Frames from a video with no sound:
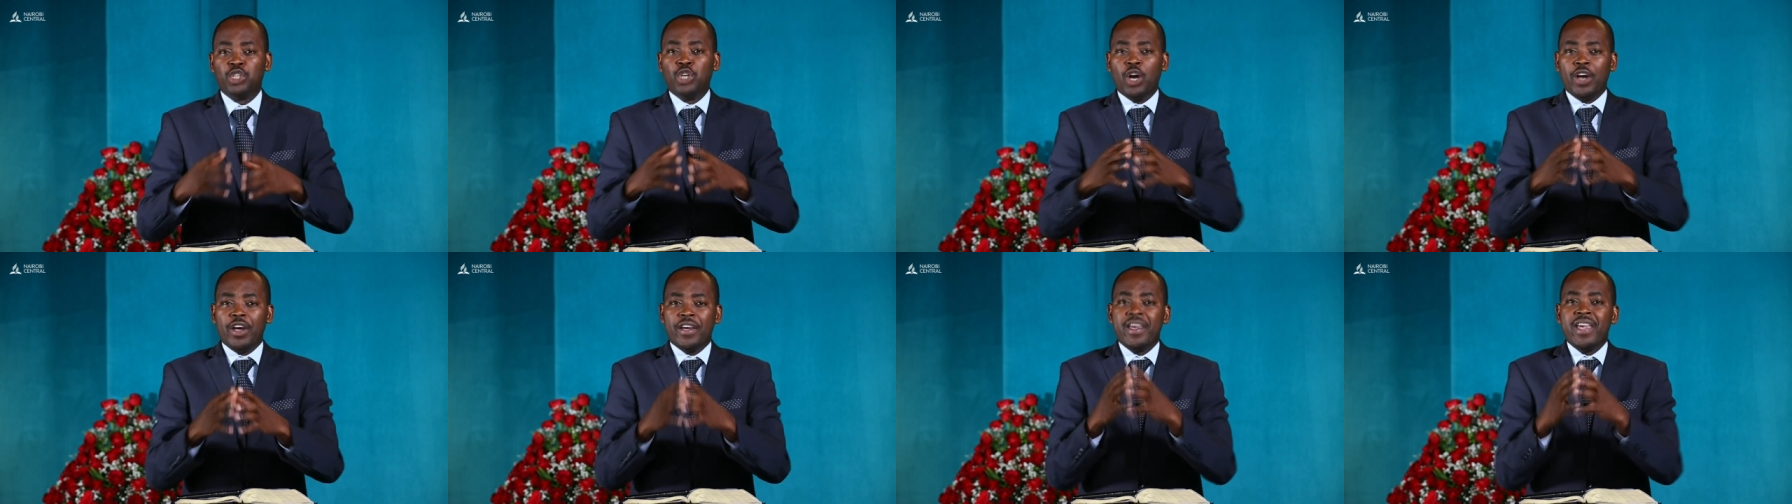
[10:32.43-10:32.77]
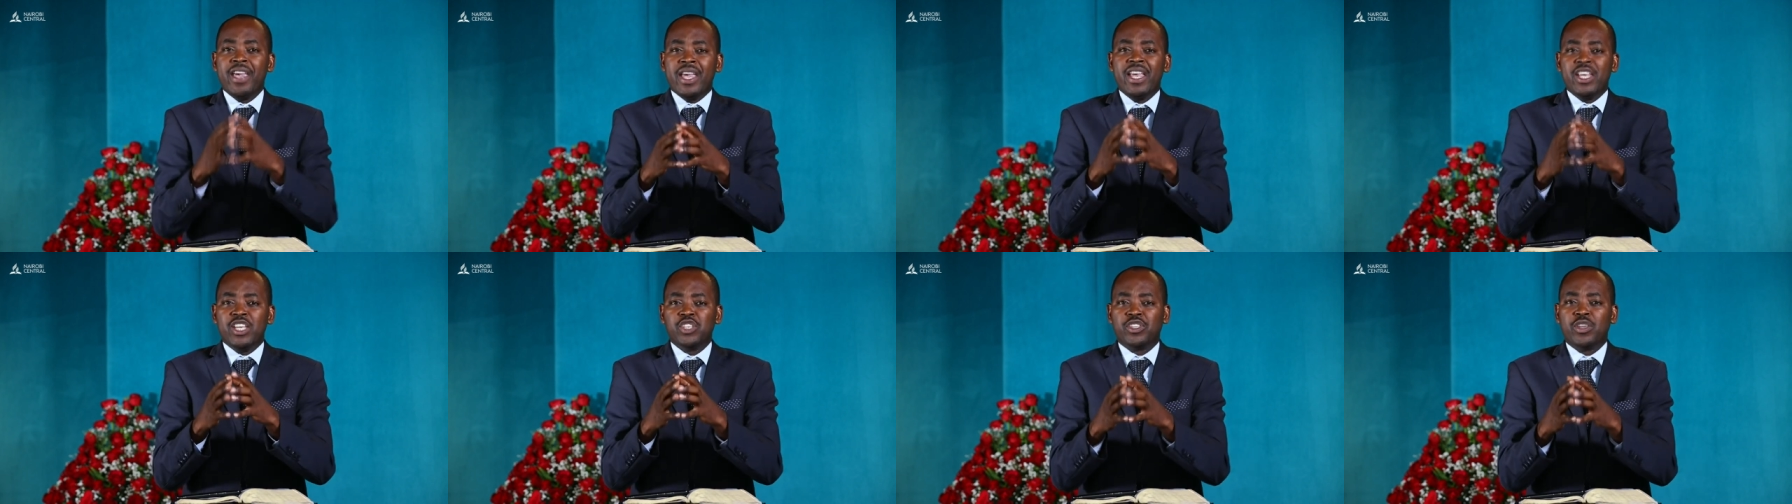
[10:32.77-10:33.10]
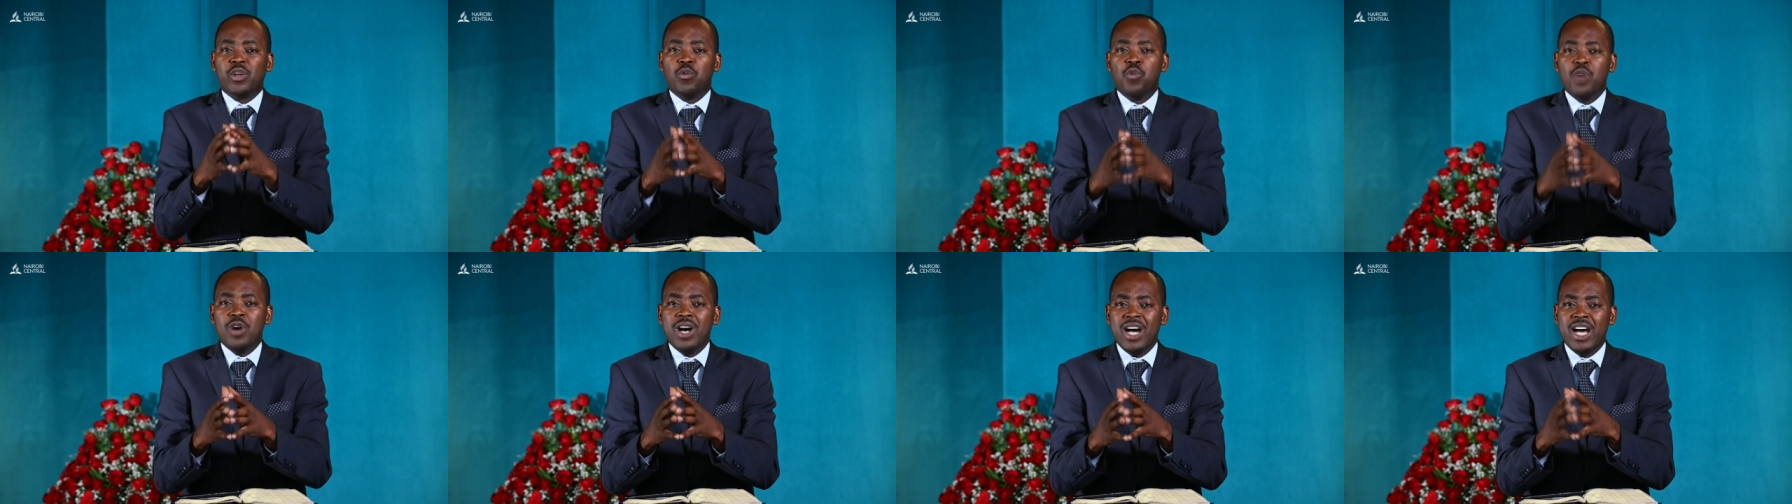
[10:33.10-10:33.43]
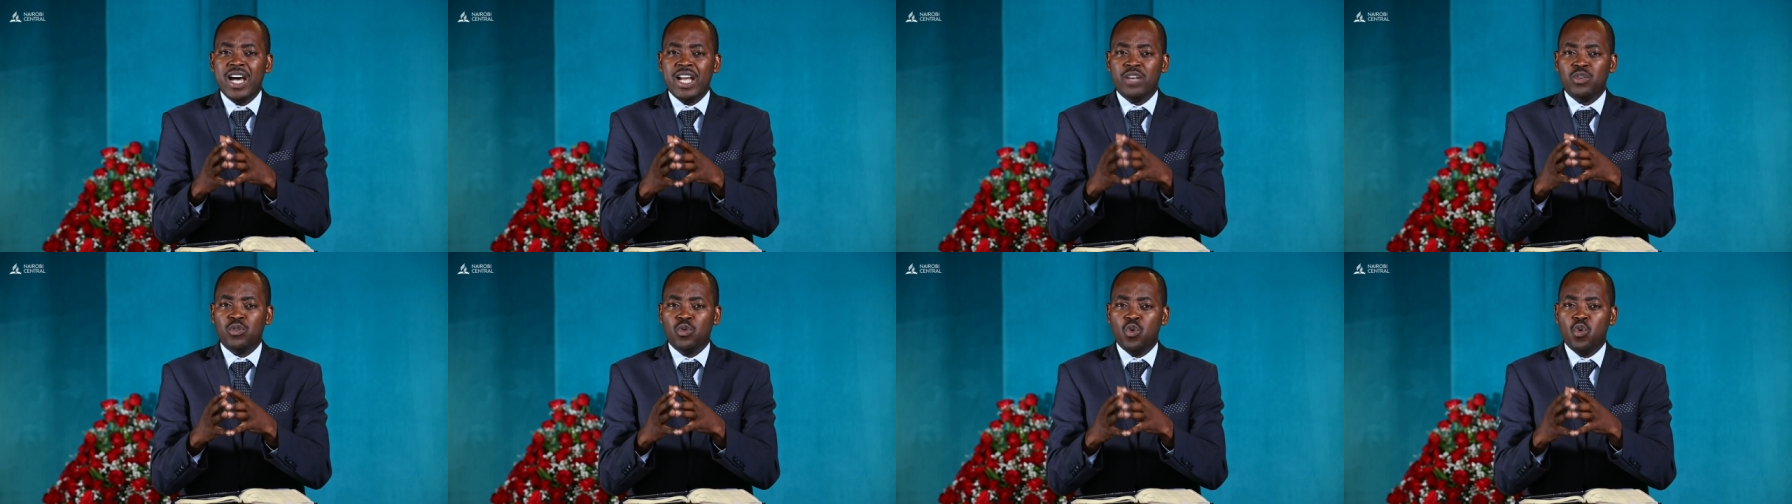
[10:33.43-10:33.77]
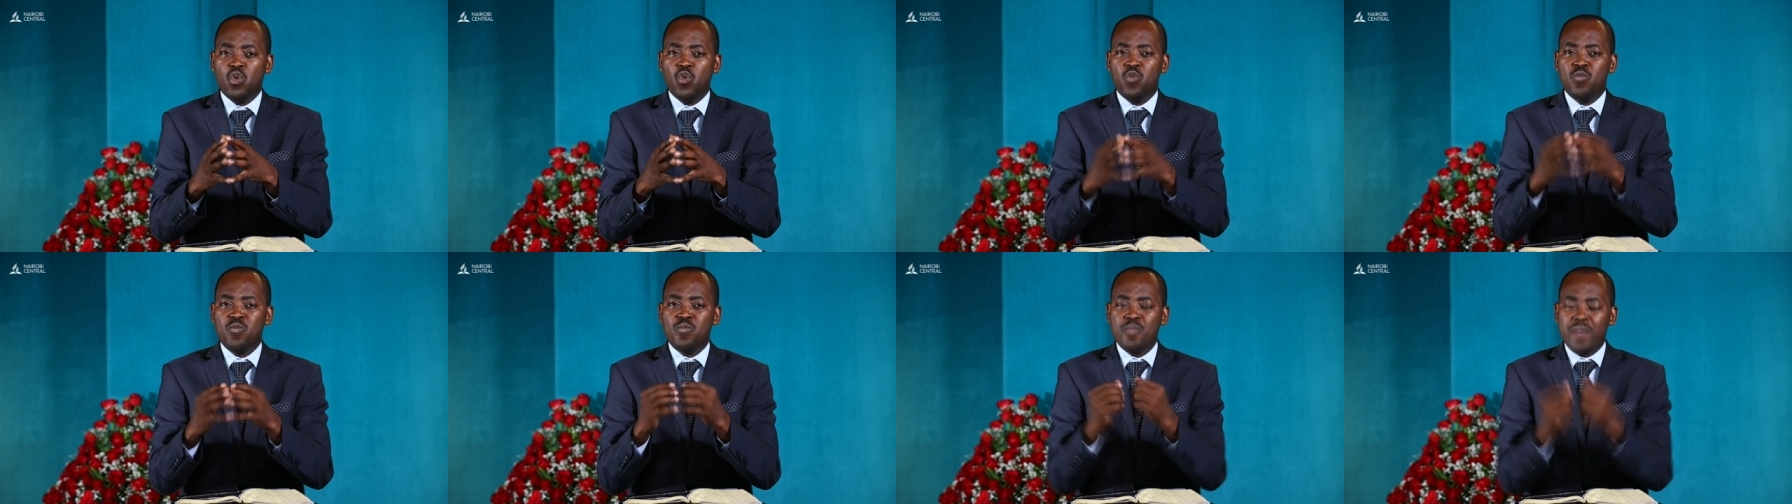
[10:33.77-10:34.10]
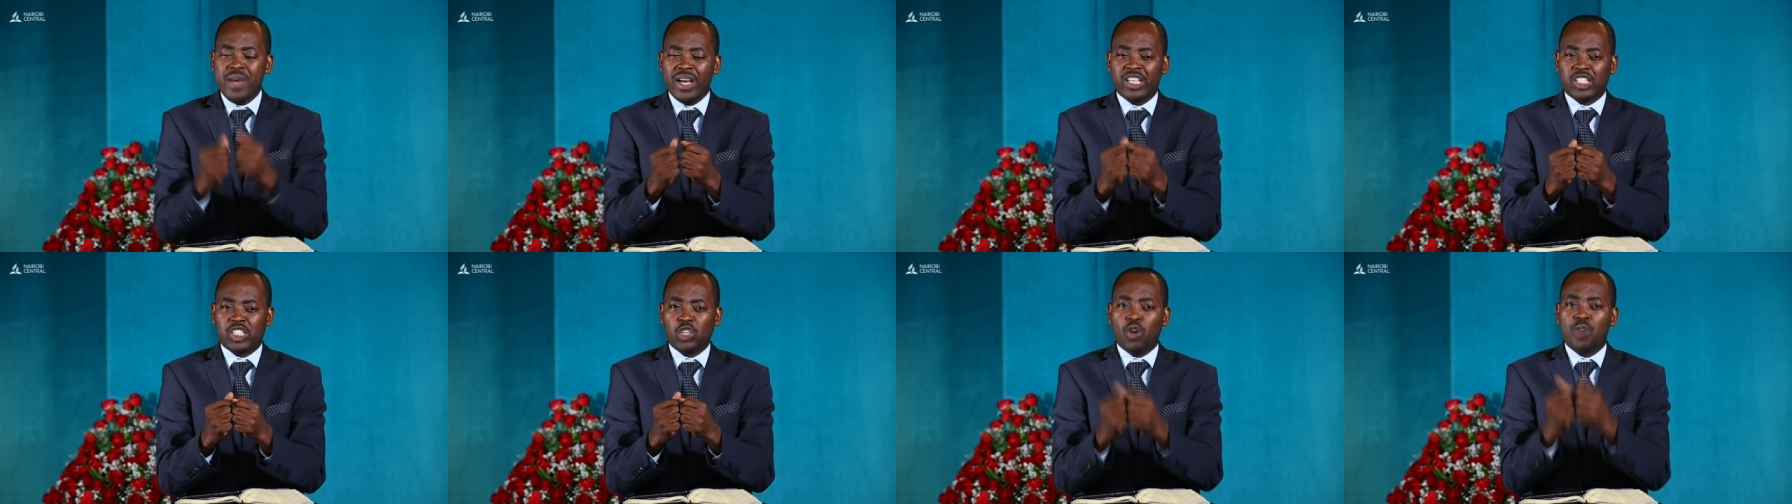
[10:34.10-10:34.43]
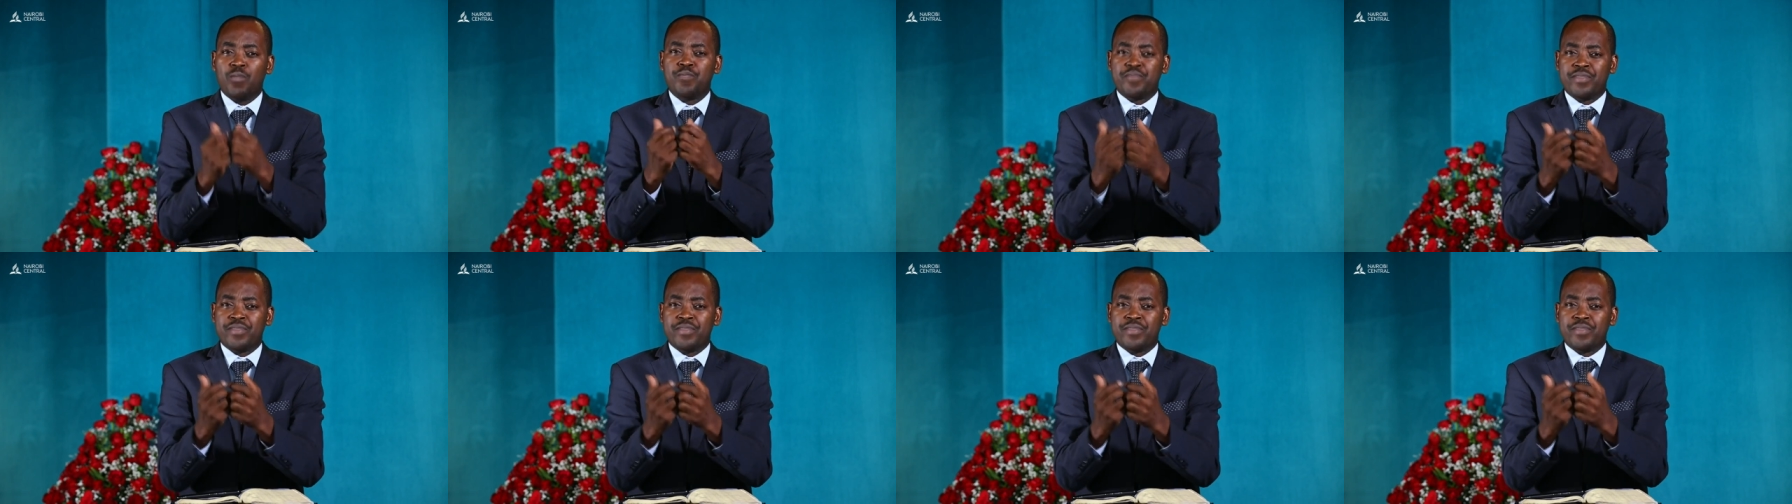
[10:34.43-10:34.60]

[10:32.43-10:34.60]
you know, He is the one who makes our